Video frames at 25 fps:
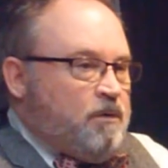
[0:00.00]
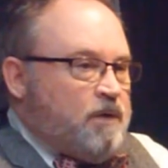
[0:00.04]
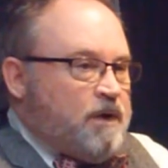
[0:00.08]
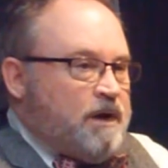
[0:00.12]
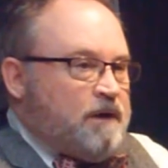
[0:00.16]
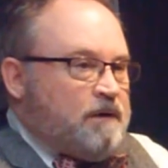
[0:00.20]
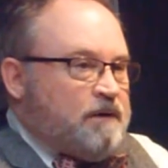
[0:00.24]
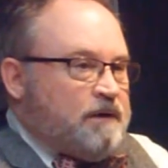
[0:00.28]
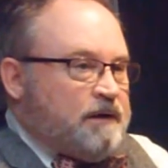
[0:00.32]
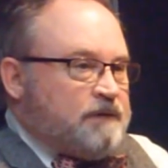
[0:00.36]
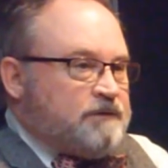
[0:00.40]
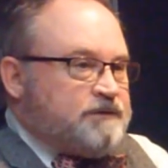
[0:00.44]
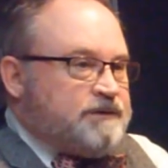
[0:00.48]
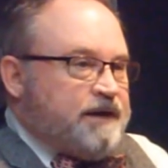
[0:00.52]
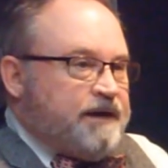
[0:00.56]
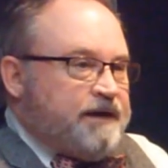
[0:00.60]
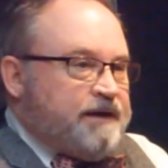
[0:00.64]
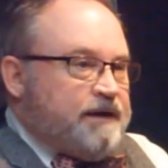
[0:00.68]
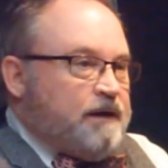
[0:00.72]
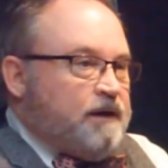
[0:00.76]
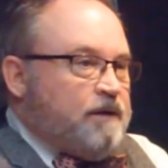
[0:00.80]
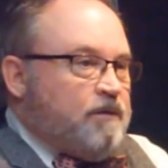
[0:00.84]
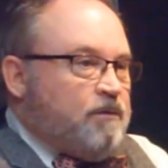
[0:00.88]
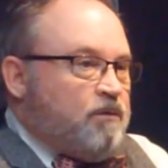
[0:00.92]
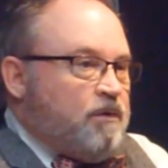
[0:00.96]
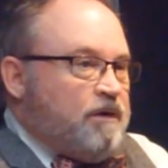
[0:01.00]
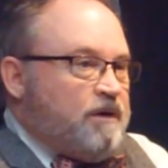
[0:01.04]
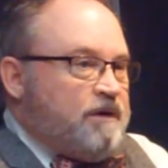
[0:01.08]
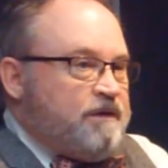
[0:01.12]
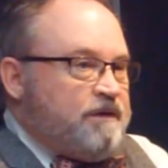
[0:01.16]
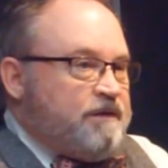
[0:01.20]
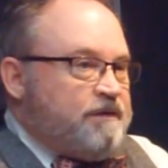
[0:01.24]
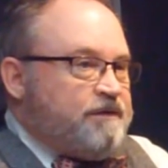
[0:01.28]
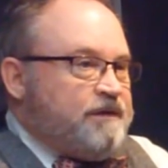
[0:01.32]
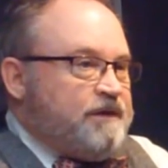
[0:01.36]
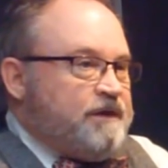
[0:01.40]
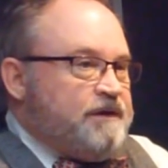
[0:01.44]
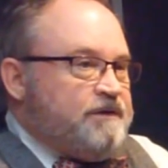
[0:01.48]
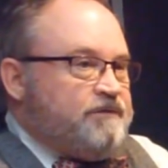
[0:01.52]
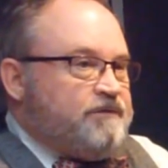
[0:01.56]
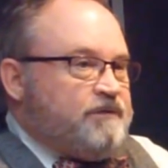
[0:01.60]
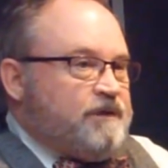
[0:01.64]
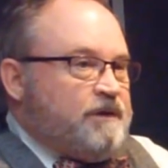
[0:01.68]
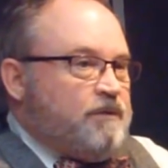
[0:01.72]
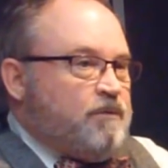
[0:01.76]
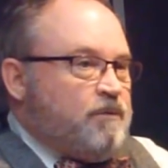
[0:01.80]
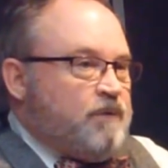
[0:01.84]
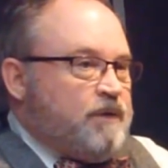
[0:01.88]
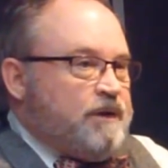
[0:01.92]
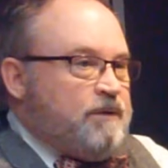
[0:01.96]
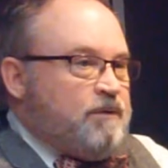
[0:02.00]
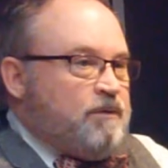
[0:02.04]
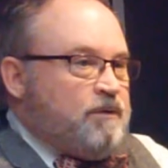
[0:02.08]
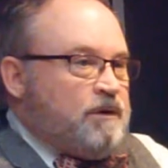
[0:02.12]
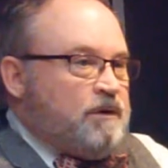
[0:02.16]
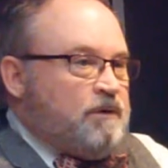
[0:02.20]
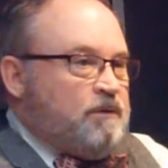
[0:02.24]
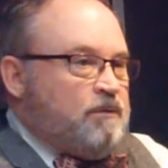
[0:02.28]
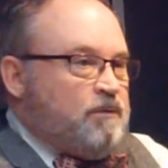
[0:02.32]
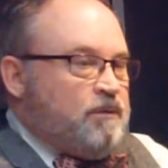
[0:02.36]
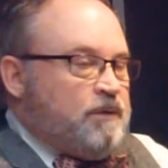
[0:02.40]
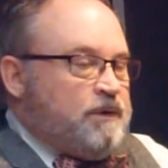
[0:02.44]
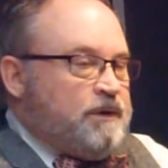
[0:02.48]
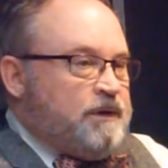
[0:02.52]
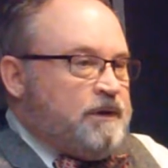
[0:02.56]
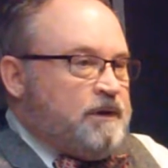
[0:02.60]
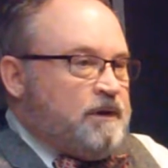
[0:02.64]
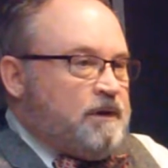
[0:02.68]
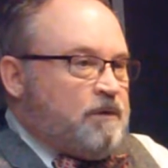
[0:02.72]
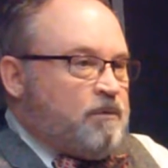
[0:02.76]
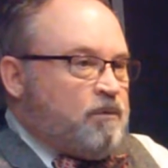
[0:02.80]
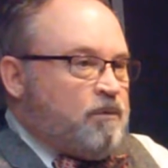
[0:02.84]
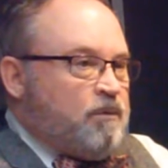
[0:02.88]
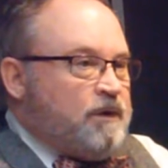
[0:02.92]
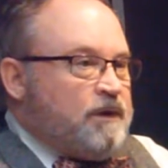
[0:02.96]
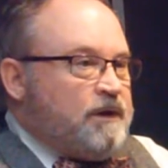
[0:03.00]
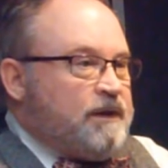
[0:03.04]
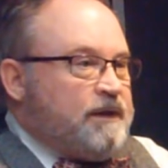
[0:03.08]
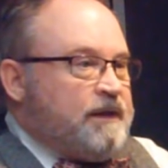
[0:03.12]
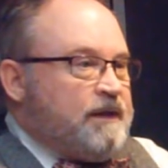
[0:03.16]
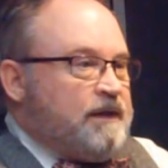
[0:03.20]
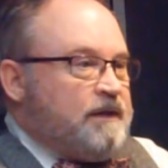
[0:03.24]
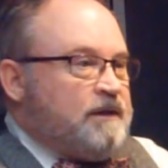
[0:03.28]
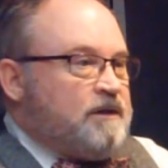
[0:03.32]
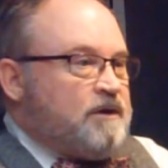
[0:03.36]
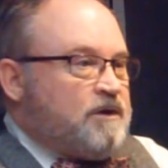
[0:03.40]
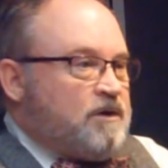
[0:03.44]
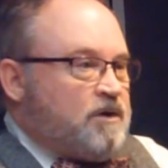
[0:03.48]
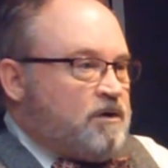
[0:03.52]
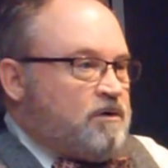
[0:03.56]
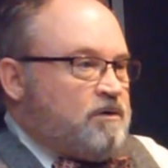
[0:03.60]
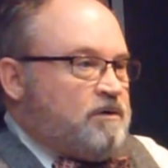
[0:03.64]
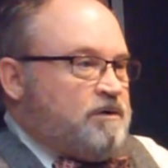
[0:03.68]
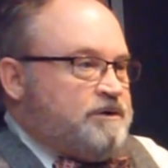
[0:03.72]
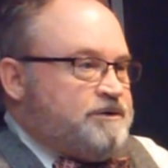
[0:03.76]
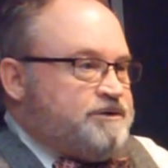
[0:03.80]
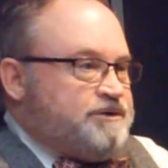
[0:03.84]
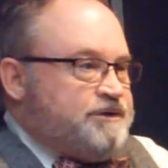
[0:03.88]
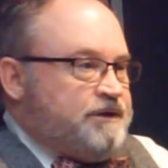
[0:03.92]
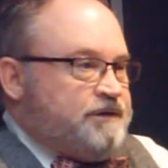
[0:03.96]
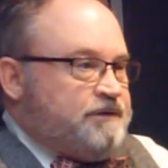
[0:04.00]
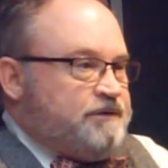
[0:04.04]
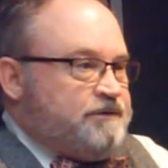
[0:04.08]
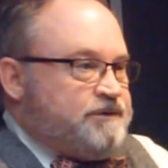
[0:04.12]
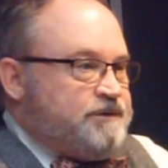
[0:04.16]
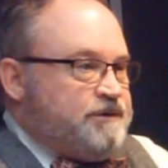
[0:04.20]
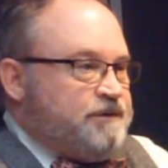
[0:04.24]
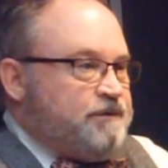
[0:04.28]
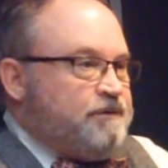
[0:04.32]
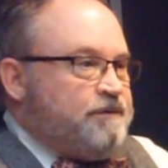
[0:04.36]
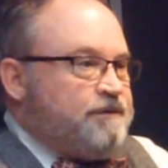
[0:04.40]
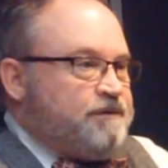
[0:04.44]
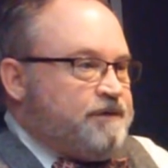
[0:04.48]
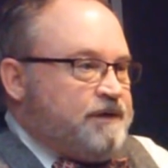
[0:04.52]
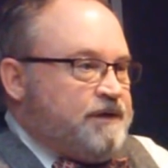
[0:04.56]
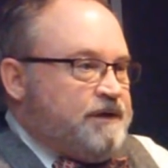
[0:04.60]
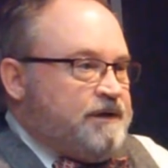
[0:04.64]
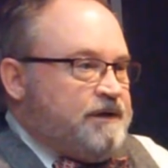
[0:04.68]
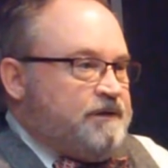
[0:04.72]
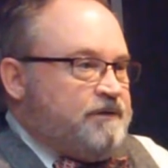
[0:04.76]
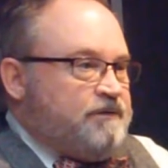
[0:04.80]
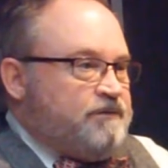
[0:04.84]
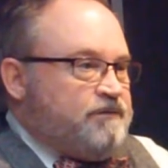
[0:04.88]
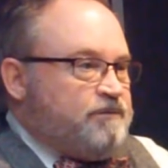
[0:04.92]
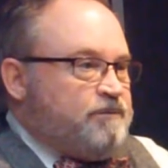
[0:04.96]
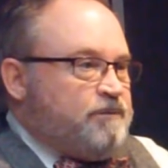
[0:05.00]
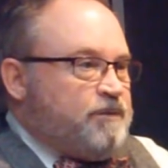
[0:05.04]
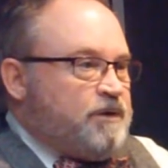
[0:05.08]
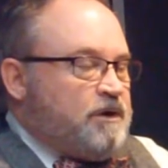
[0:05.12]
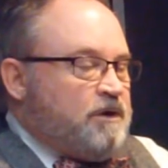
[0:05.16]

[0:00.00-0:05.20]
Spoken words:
Well, I'll tell you, one of the things that we are really encouraging, two things,